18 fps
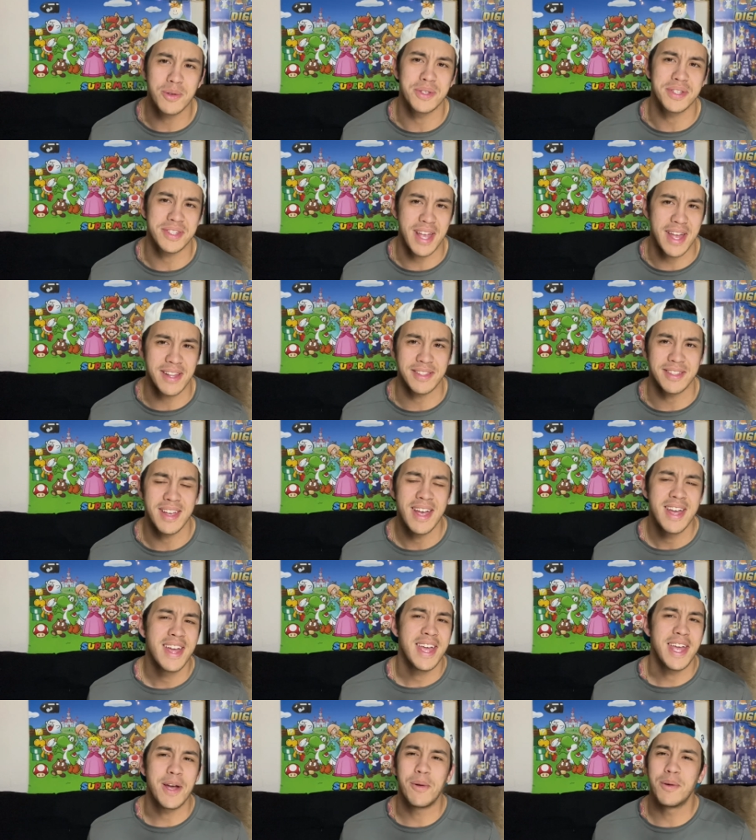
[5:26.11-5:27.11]
sense.
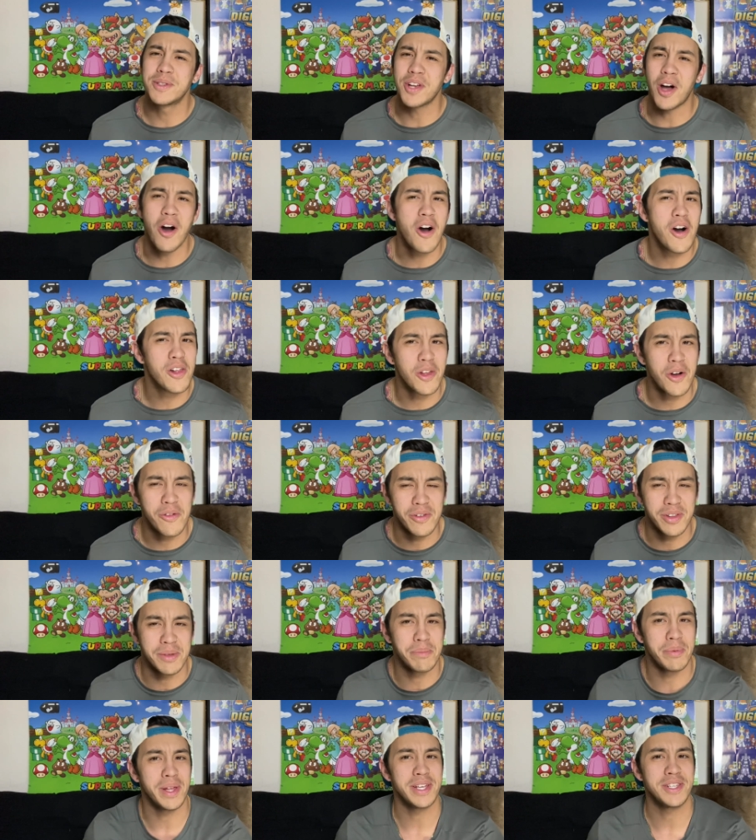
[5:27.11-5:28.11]
It was all over
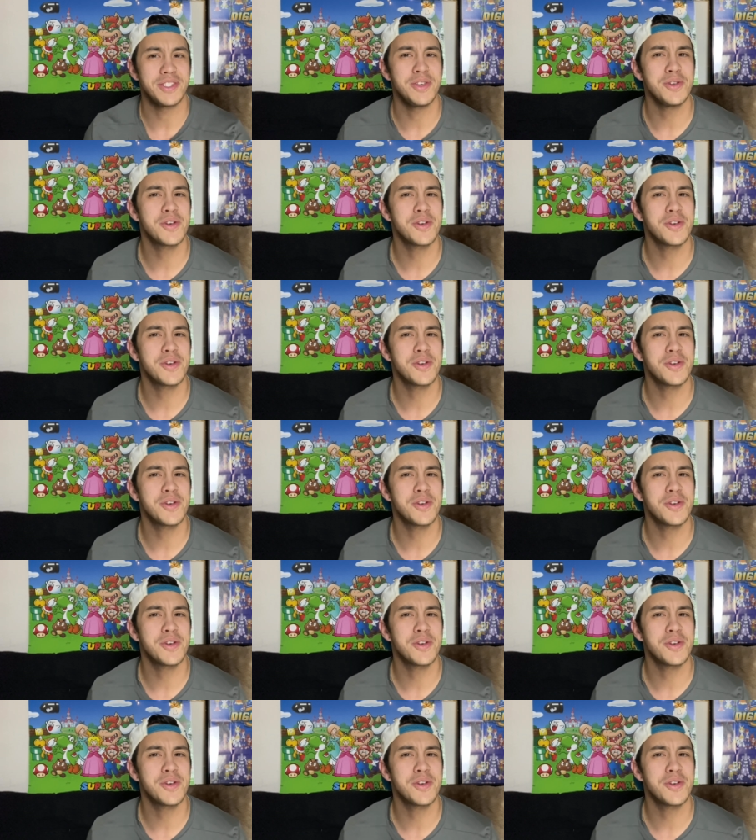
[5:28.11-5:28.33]
the place.